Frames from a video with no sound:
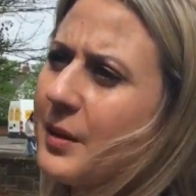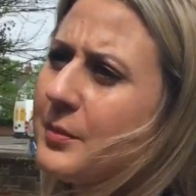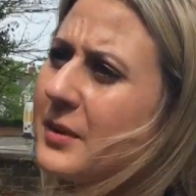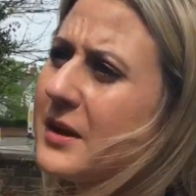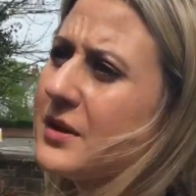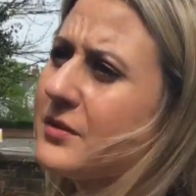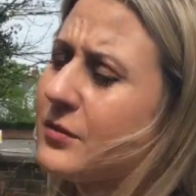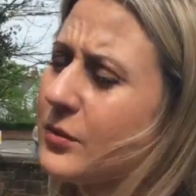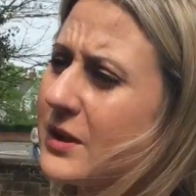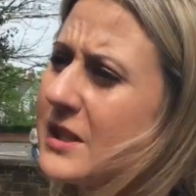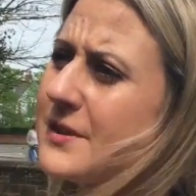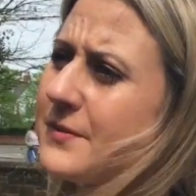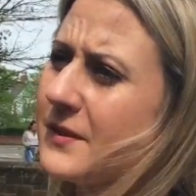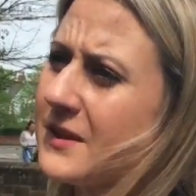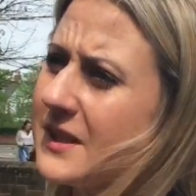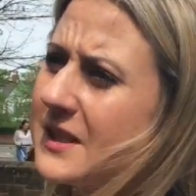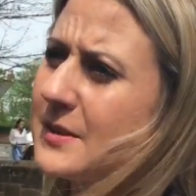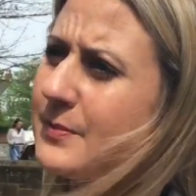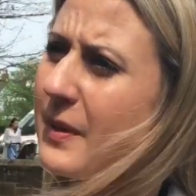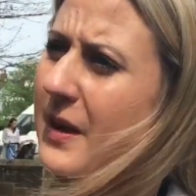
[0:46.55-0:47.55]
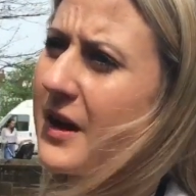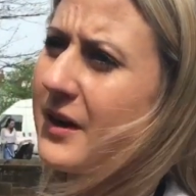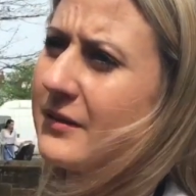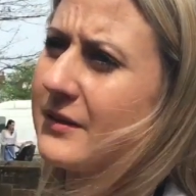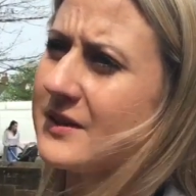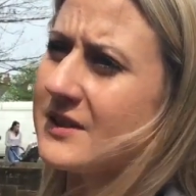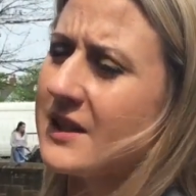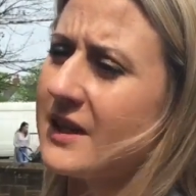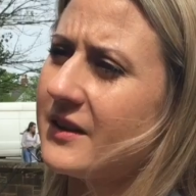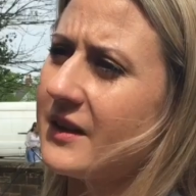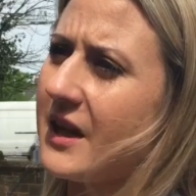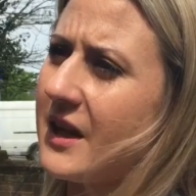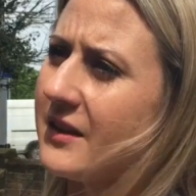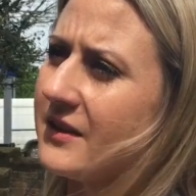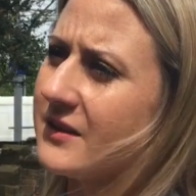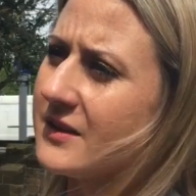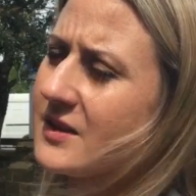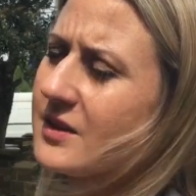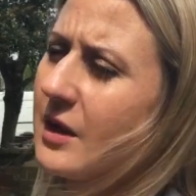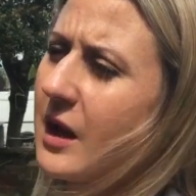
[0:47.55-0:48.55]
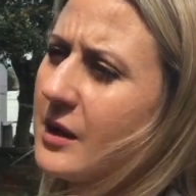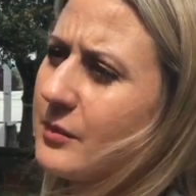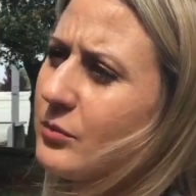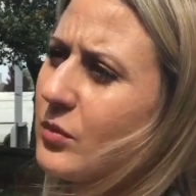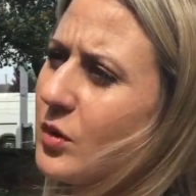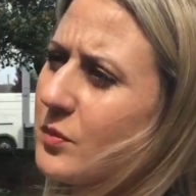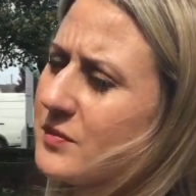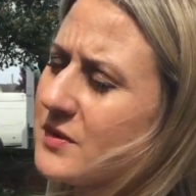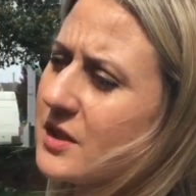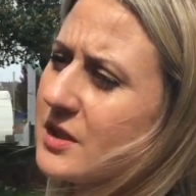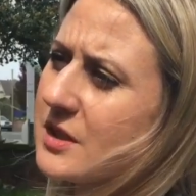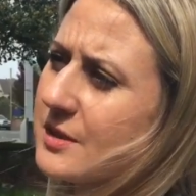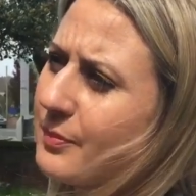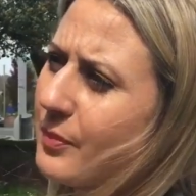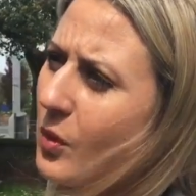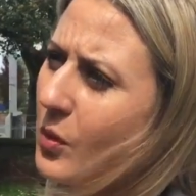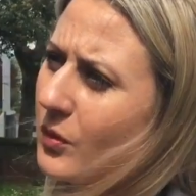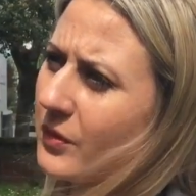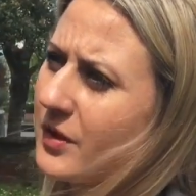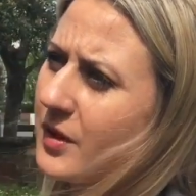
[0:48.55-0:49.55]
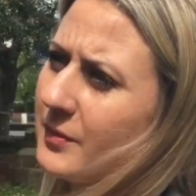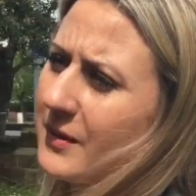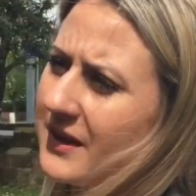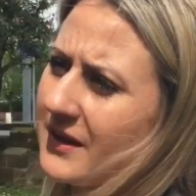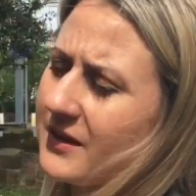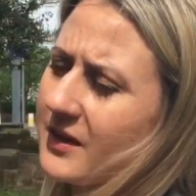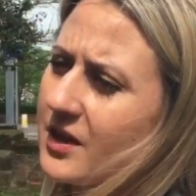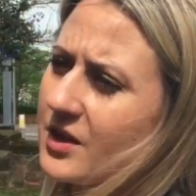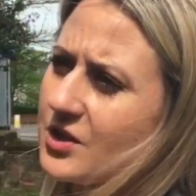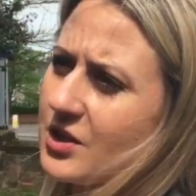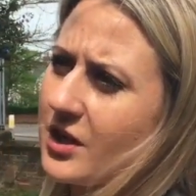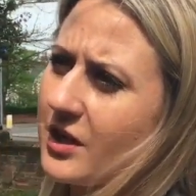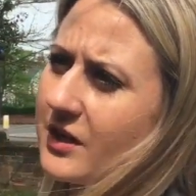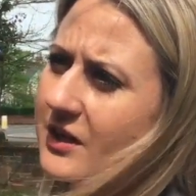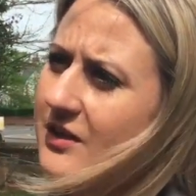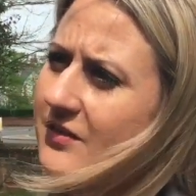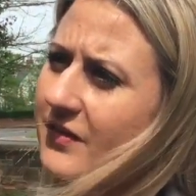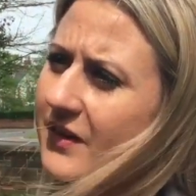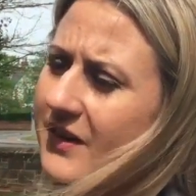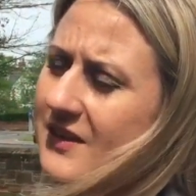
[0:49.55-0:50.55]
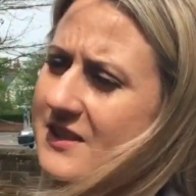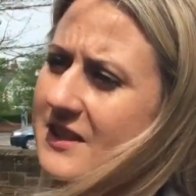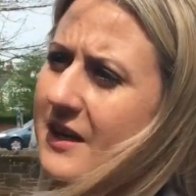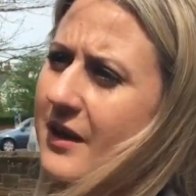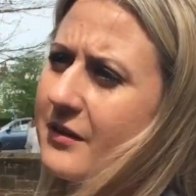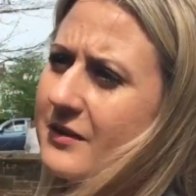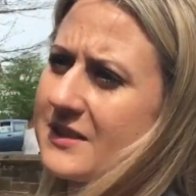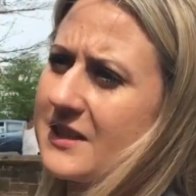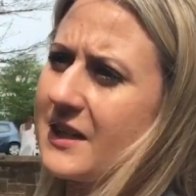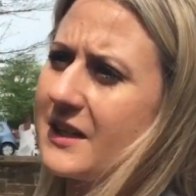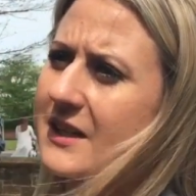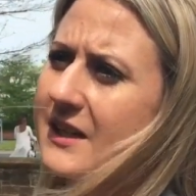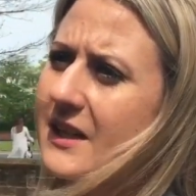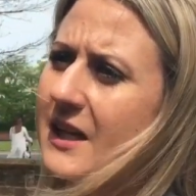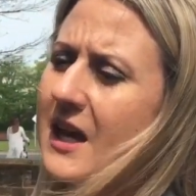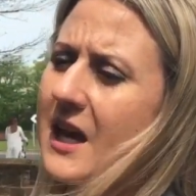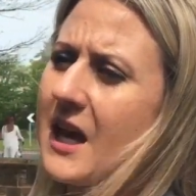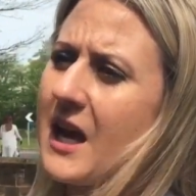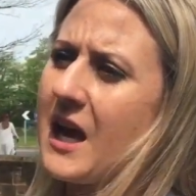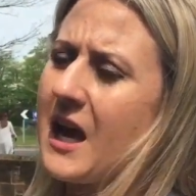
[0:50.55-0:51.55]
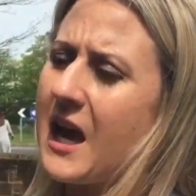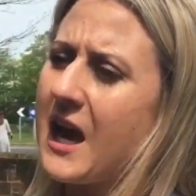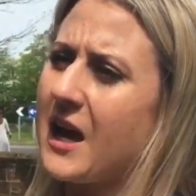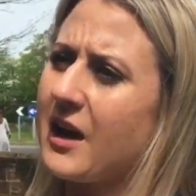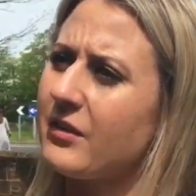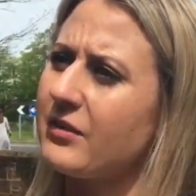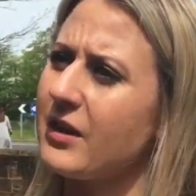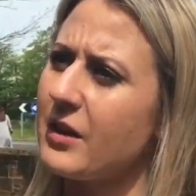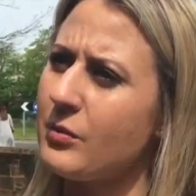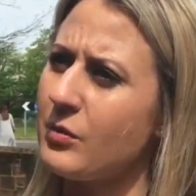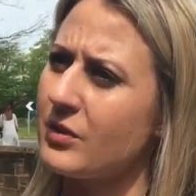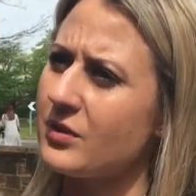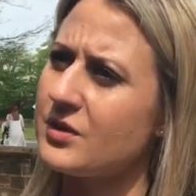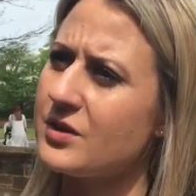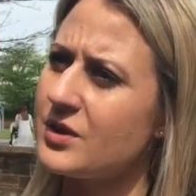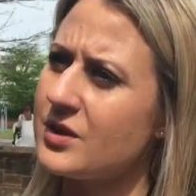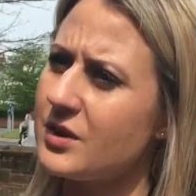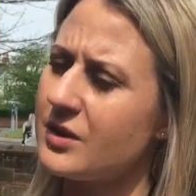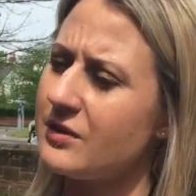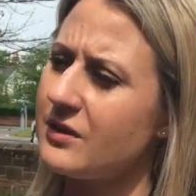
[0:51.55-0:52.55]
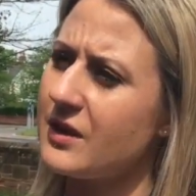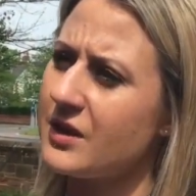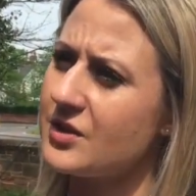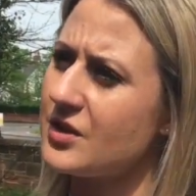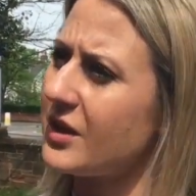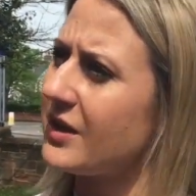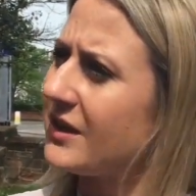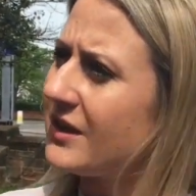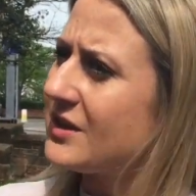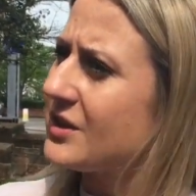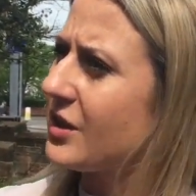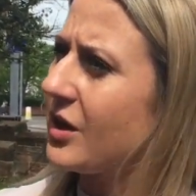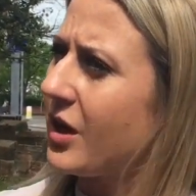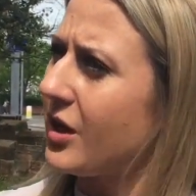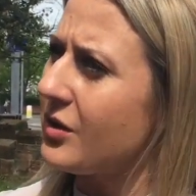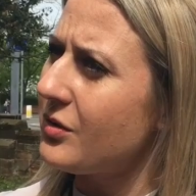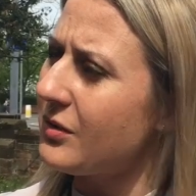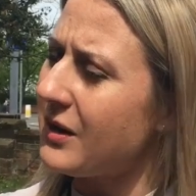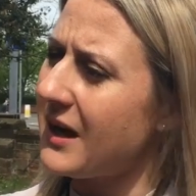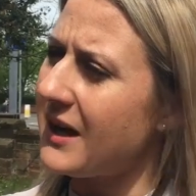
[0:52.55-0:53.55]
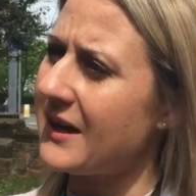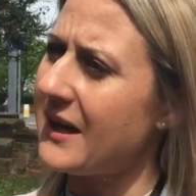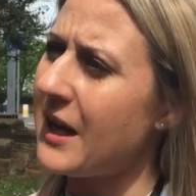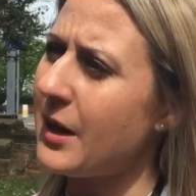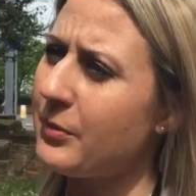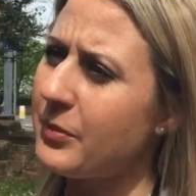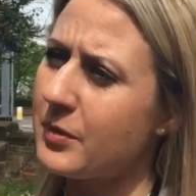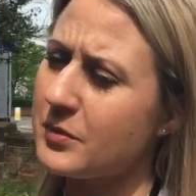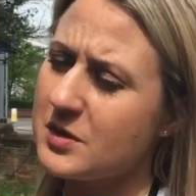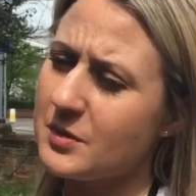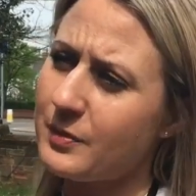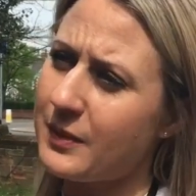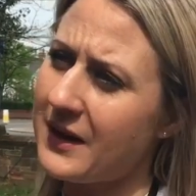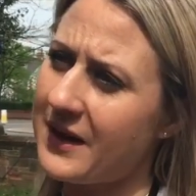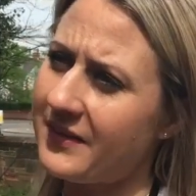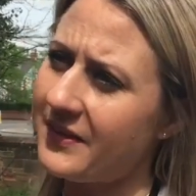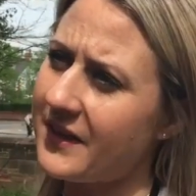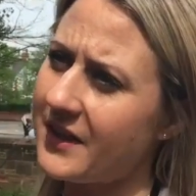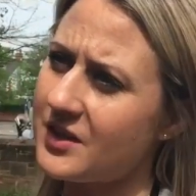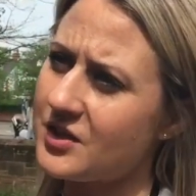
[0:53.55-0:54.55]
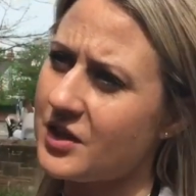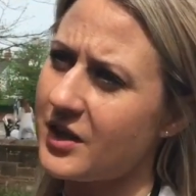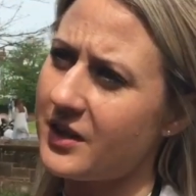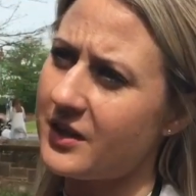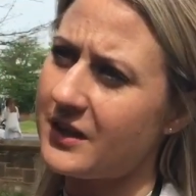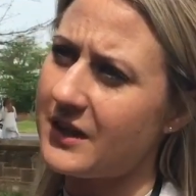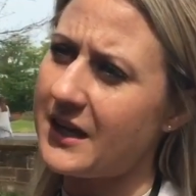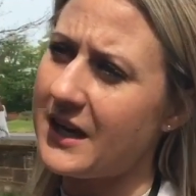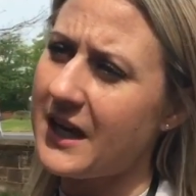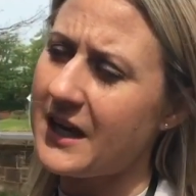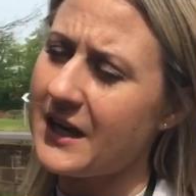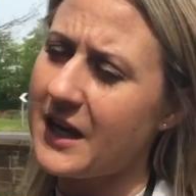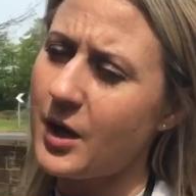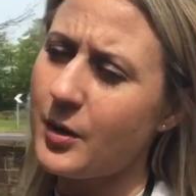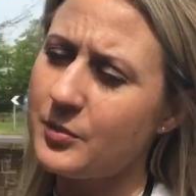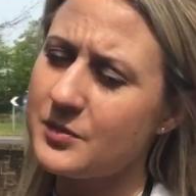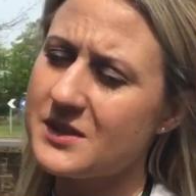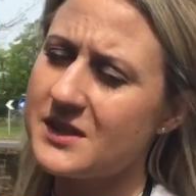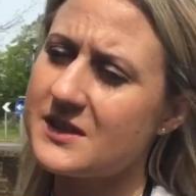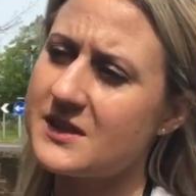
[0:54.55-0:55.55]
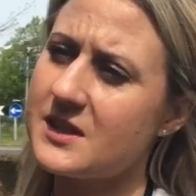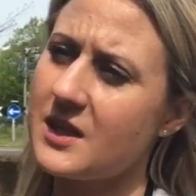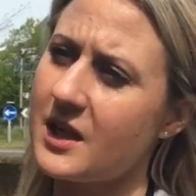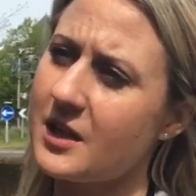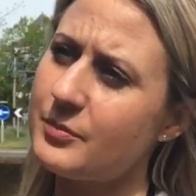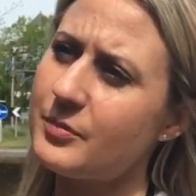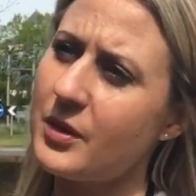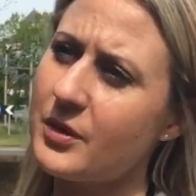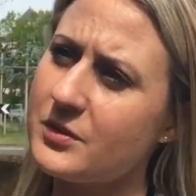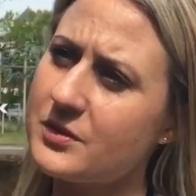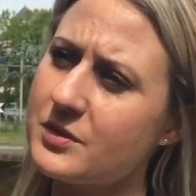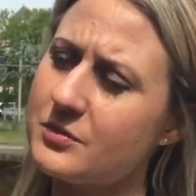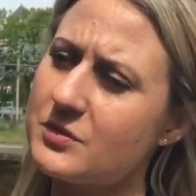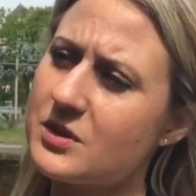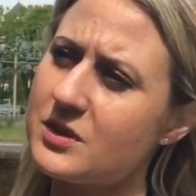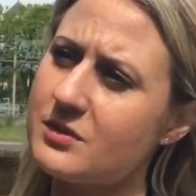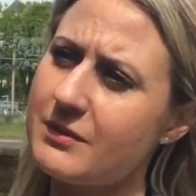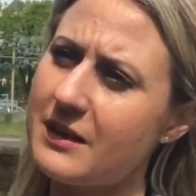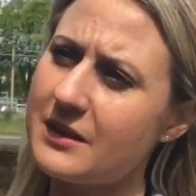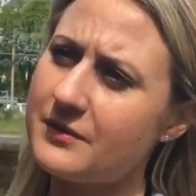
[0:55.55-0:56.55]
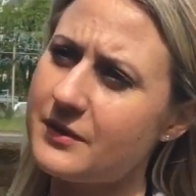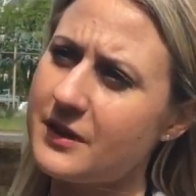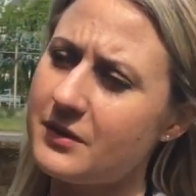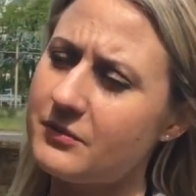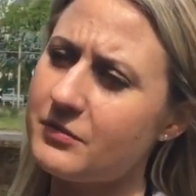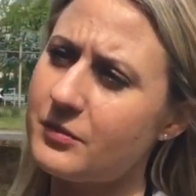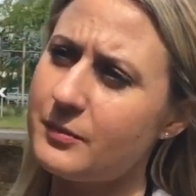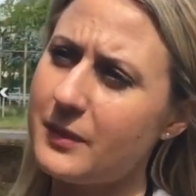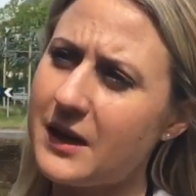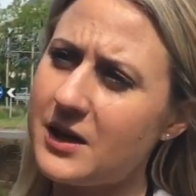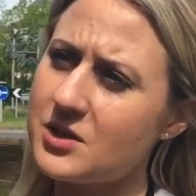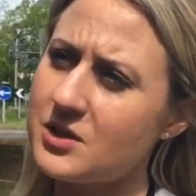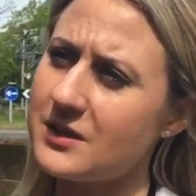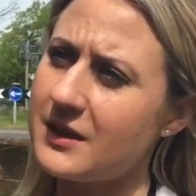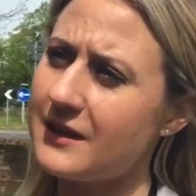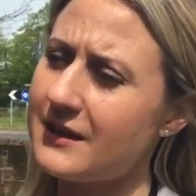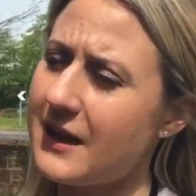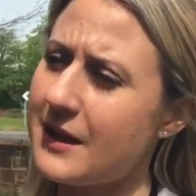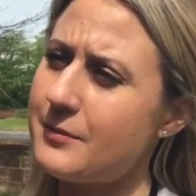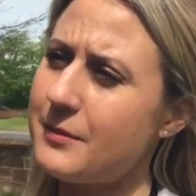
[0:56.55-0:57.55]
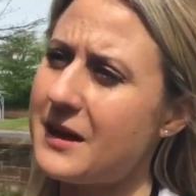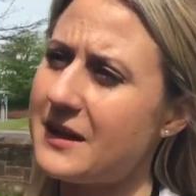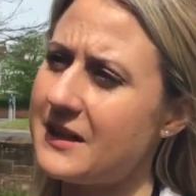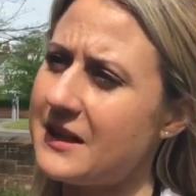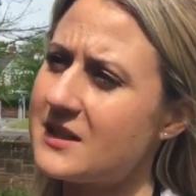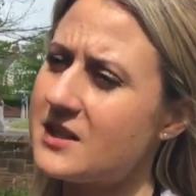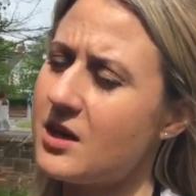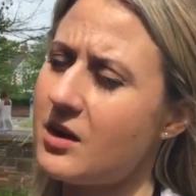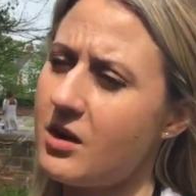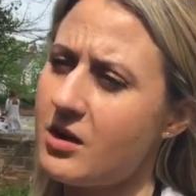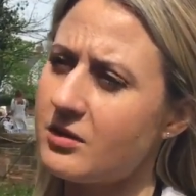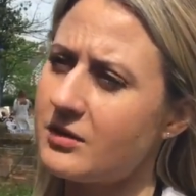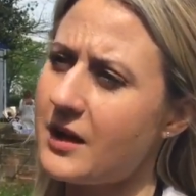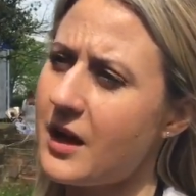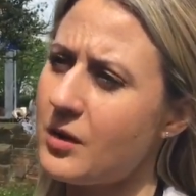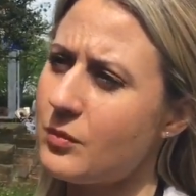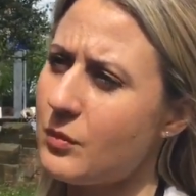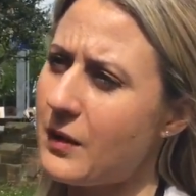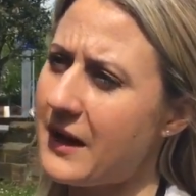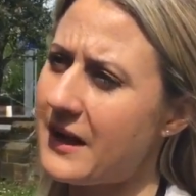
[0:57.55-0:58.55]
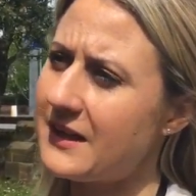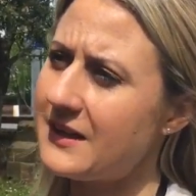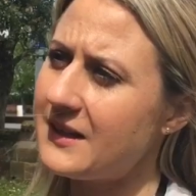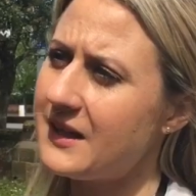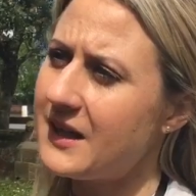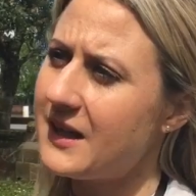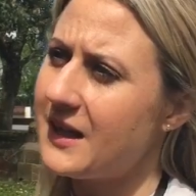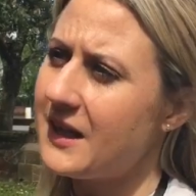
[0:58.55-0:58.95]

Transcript: be a voice for these parents and mums and support them in their journey, finding out exactly how they want their journey to go and help them to plan that journey and help to signpost them to the relevant information that they may need along that way.